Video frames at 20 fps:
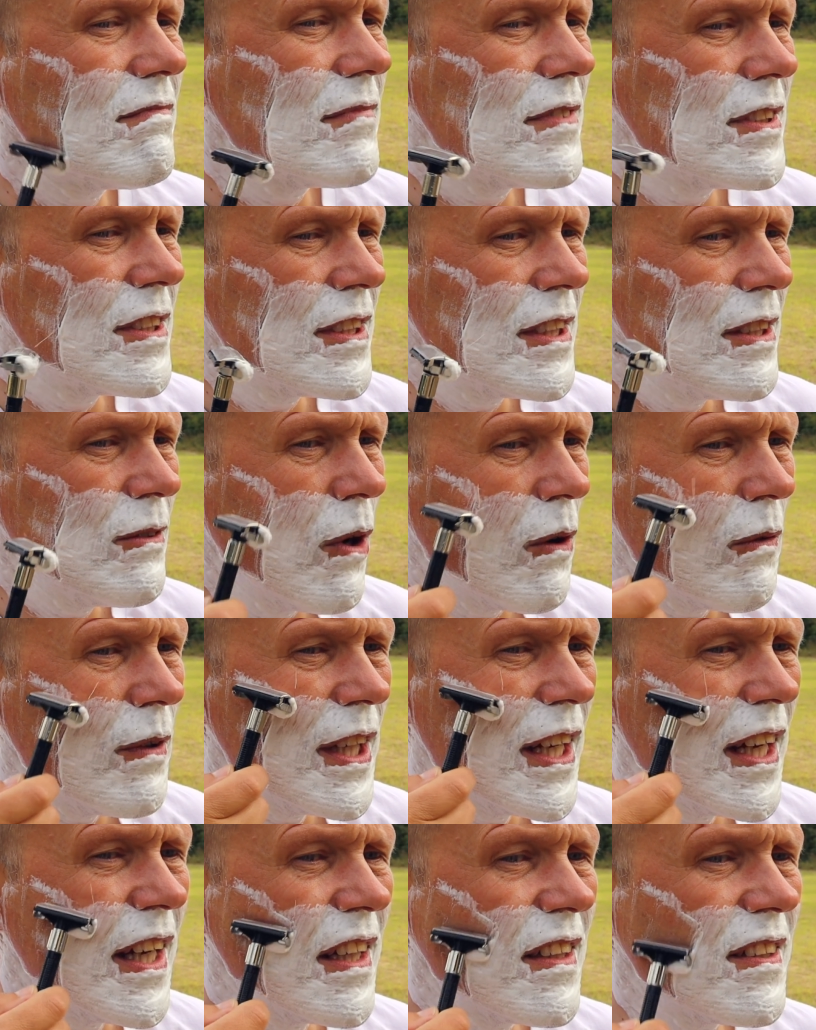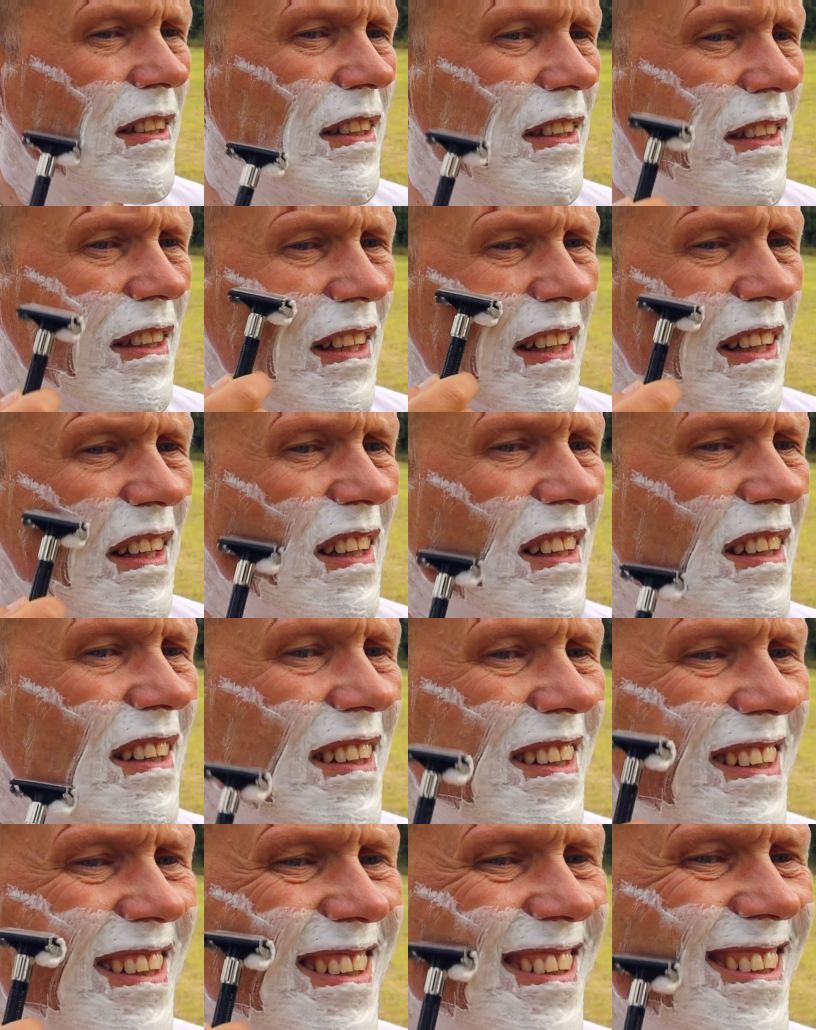See what we get.
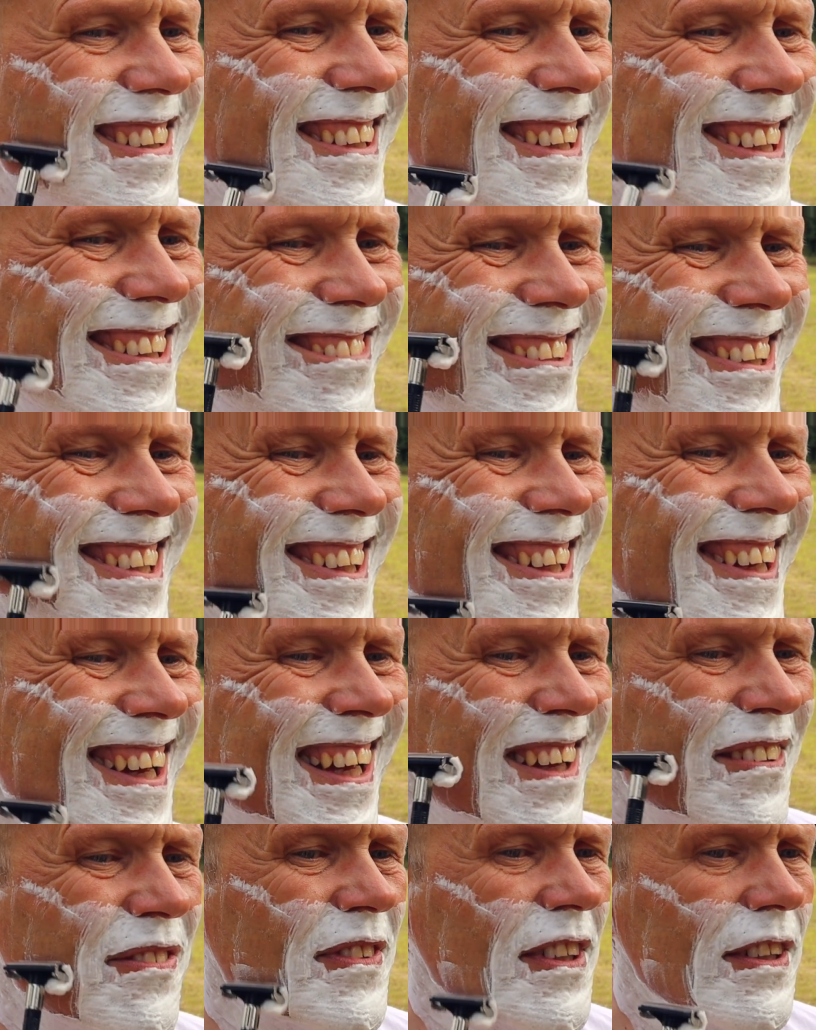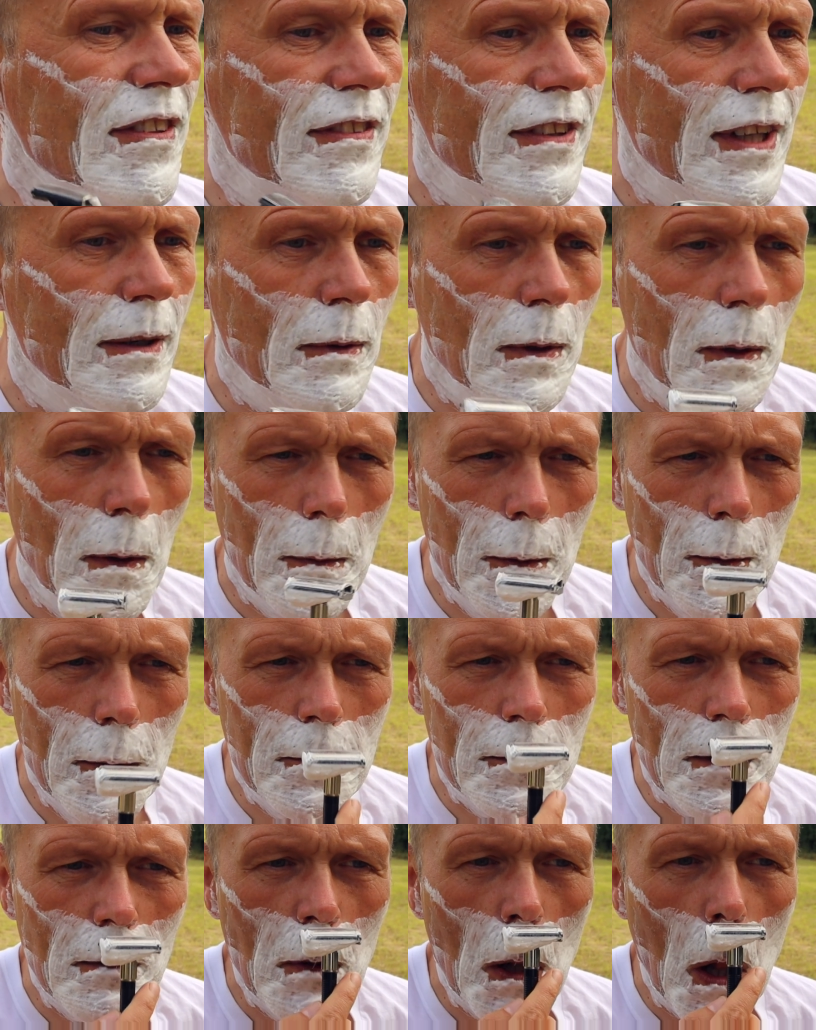Getting rid of that hefty stubble,
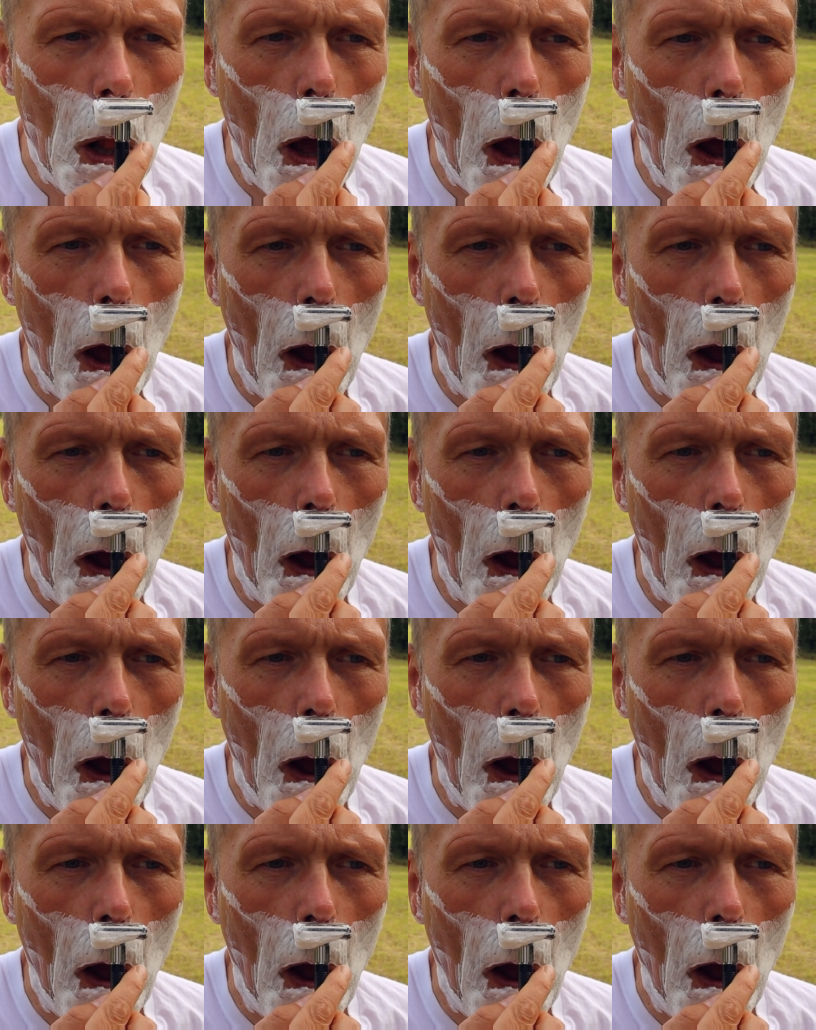no trouble.